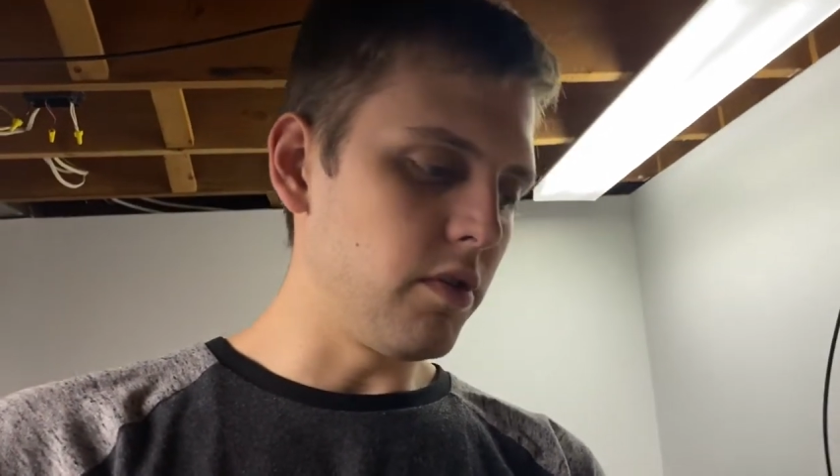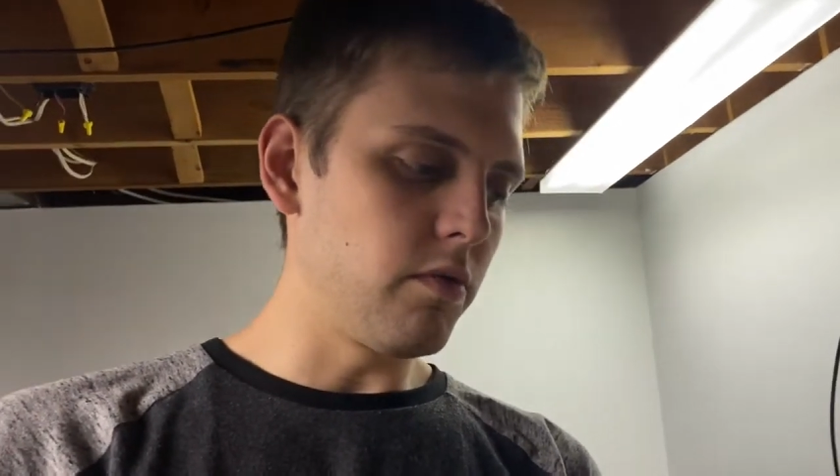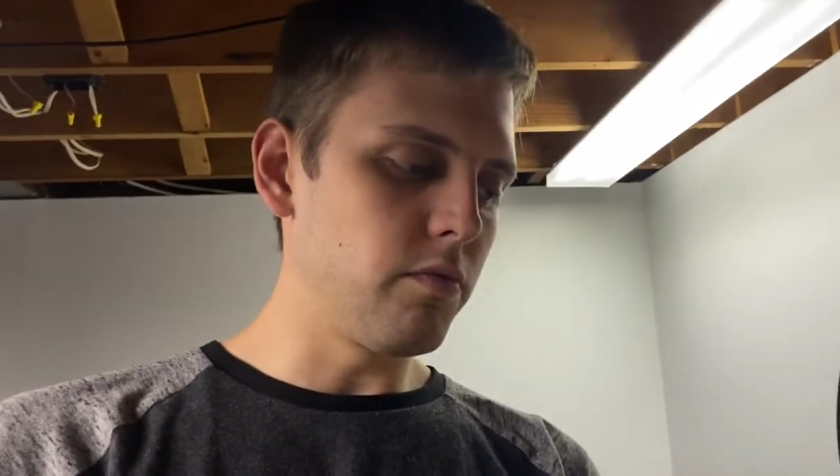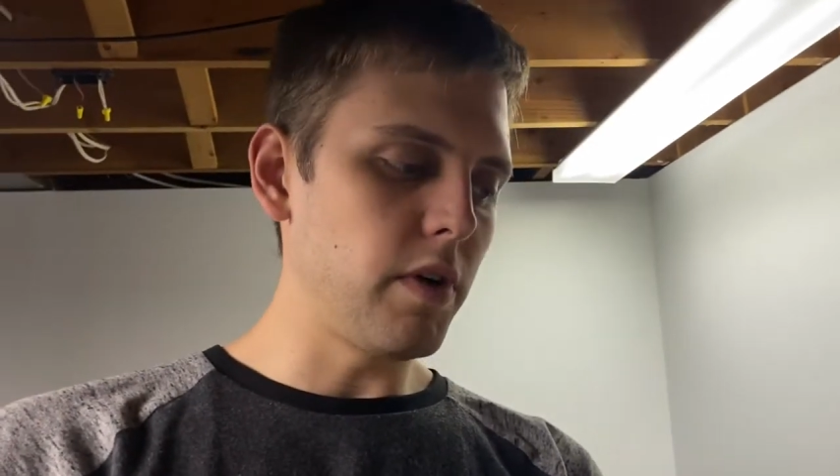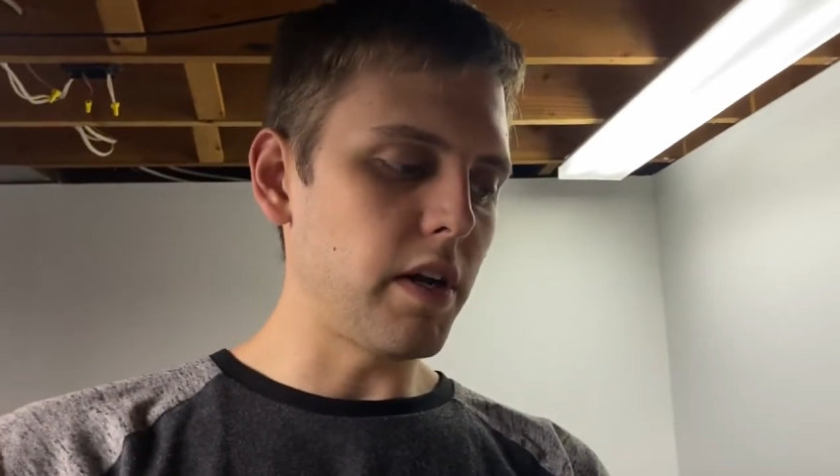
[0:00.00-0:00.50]

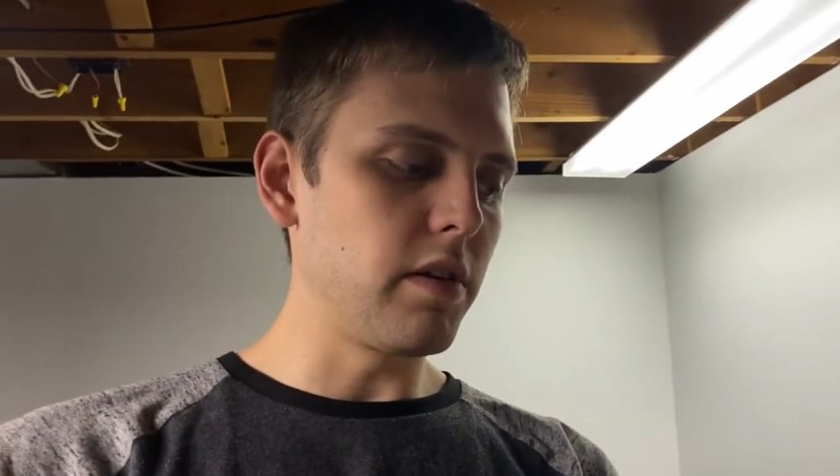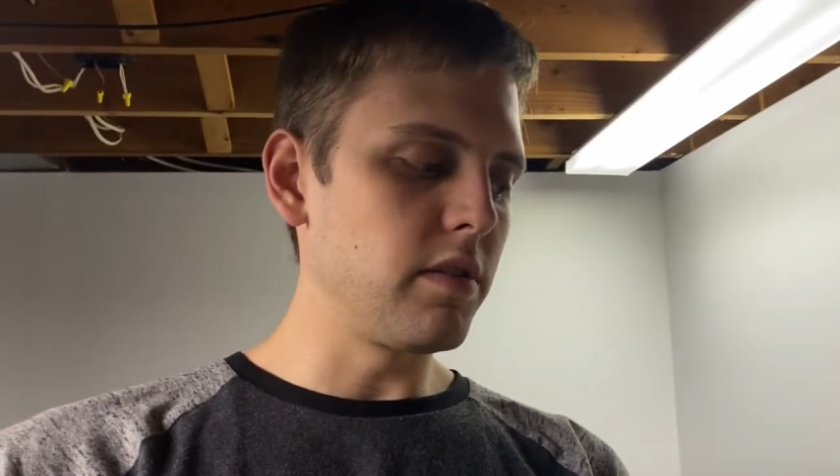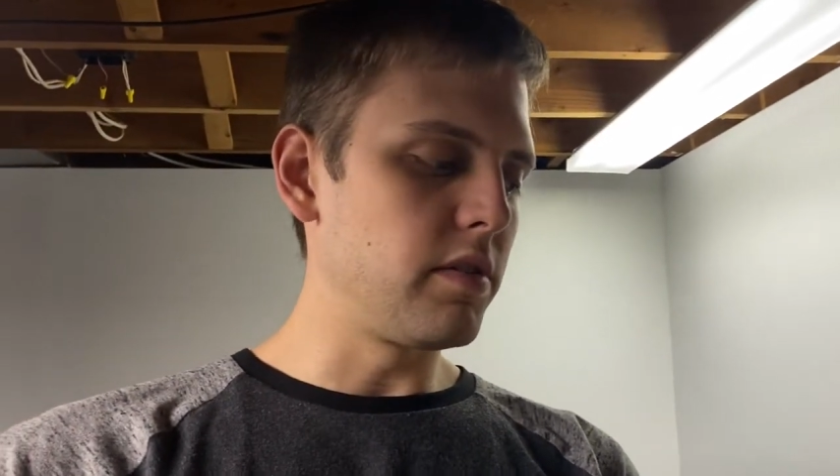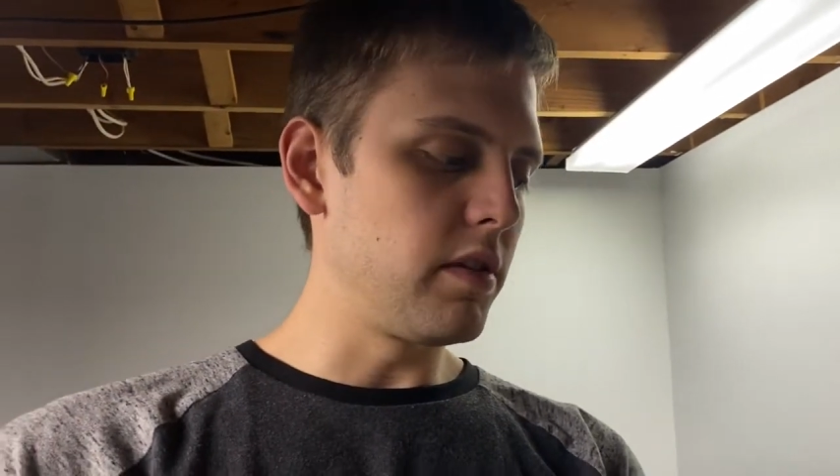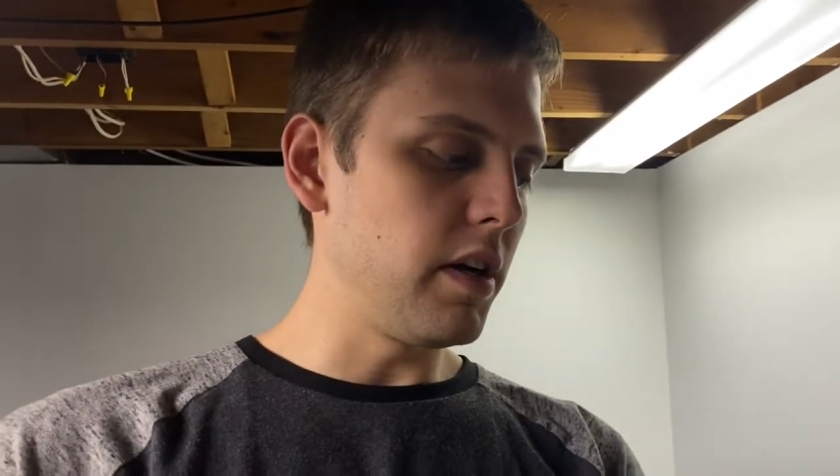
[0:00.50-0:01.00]

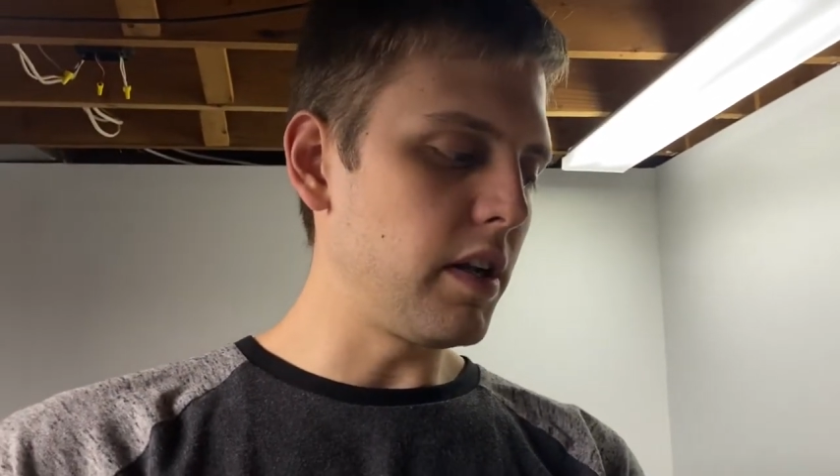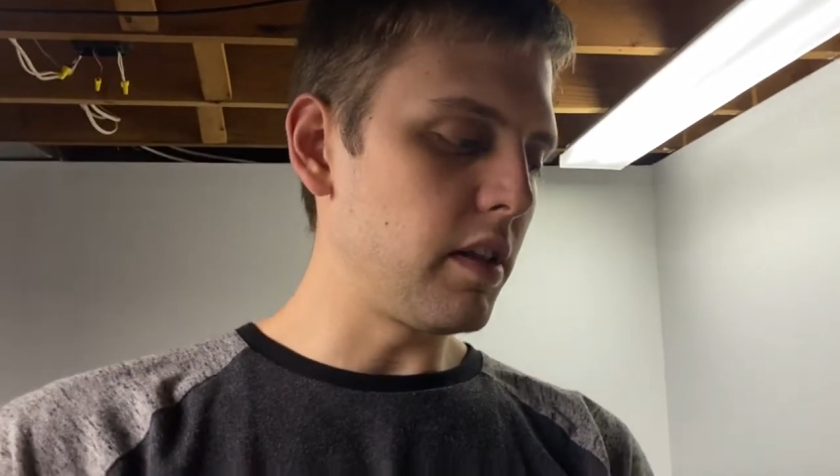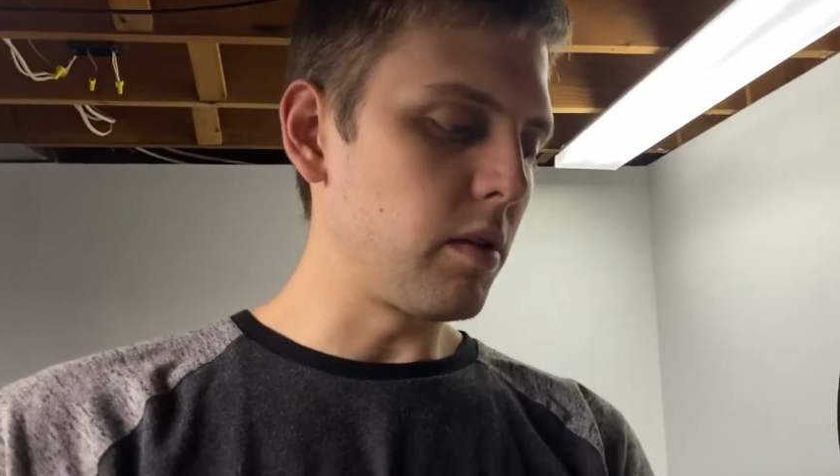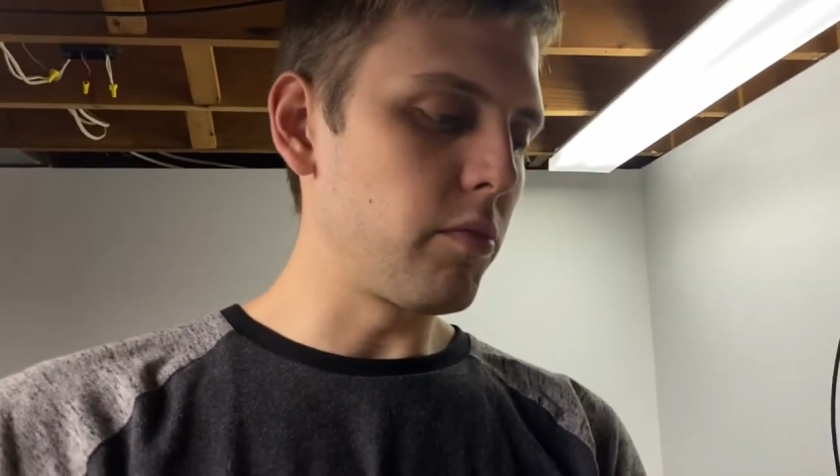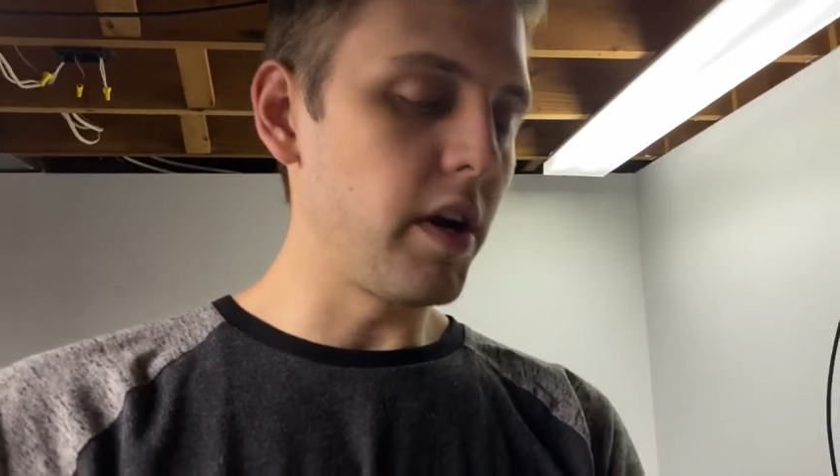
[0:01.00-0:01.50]
records or
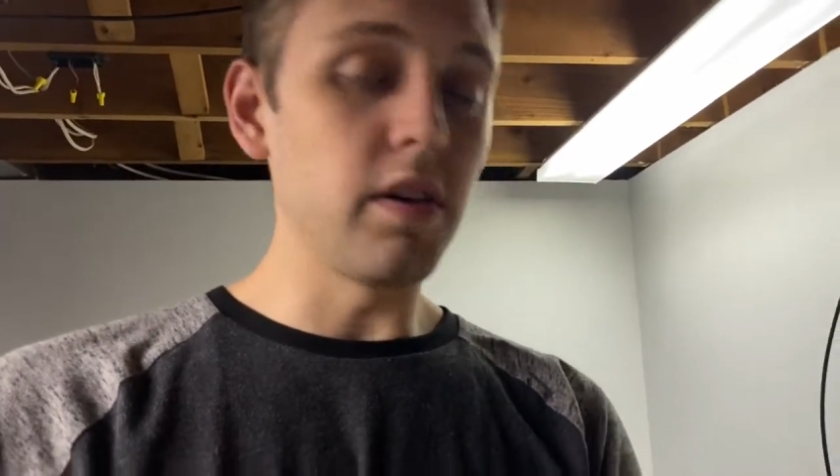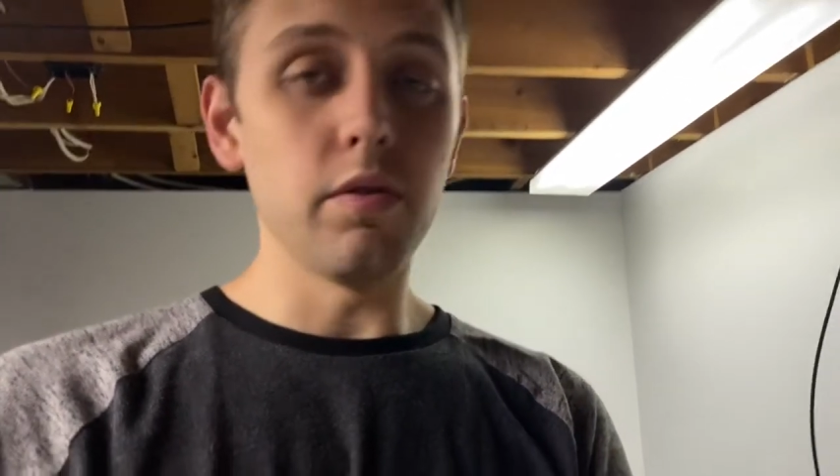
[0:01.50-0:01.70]
anything brand new,